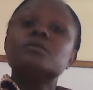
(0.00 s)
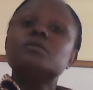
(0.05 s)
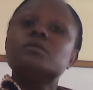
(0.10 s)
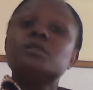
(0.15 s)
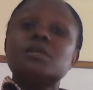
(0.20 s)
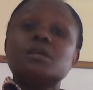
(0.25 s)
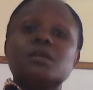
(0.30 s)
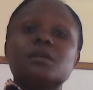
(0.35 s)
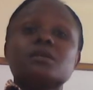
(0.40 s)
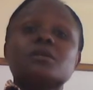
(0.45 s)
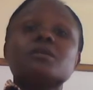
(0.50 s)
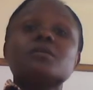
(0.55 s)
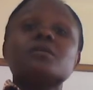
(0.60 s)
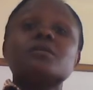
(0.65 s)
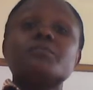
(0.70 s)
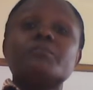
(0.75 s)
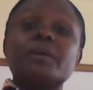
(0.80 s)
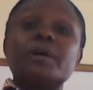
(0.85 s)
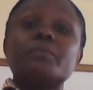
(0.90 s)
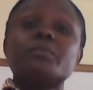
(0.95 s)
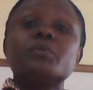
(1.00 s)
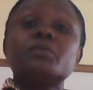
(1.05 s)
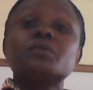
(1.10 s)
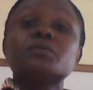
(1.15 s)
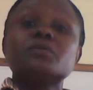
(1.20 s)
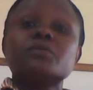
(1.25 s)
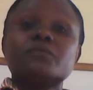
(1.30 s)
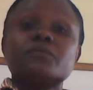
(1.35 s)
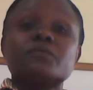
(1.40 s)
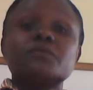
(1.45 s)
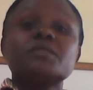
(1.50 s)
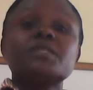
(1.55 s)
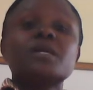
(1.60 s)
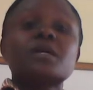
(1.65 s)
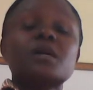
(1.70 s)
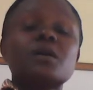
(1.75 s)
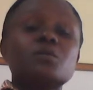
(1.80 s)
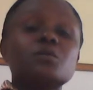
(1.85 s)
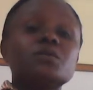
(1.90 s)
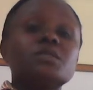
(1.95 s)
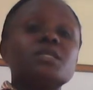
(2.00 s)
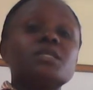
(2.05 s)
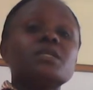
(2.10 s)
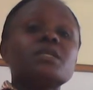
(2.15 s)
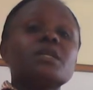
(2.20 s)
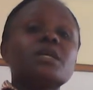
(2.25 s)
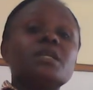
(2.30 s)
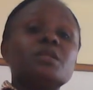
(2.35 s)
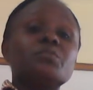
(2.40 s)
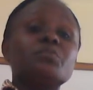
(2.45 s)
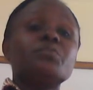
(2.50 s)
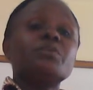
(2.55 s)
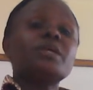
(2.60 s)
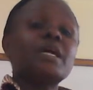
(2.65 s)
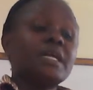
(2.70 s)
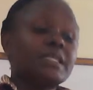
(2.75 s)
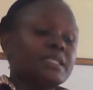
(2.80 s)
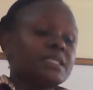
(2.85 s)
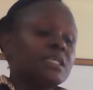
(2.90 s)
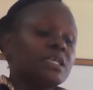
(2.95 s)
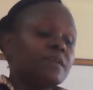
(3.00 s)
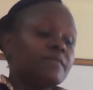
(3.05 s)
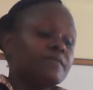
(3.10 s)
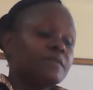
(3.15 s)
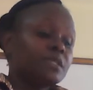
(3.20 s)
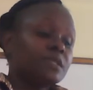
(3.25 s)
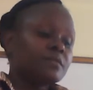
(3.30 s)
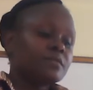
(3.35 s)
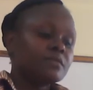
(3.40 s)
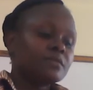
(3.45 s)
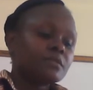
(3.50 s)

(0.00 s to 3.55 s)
The purpose of cost accounting can be achieved